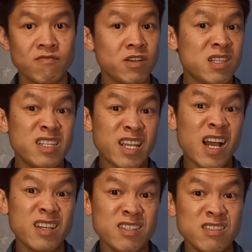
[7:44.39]
Firstly,
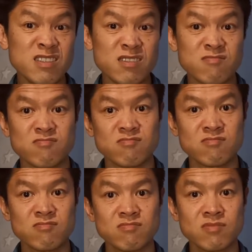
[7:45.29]
tiredness,
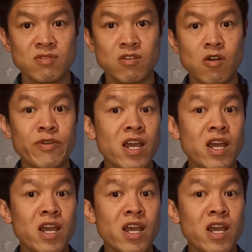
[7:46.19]
or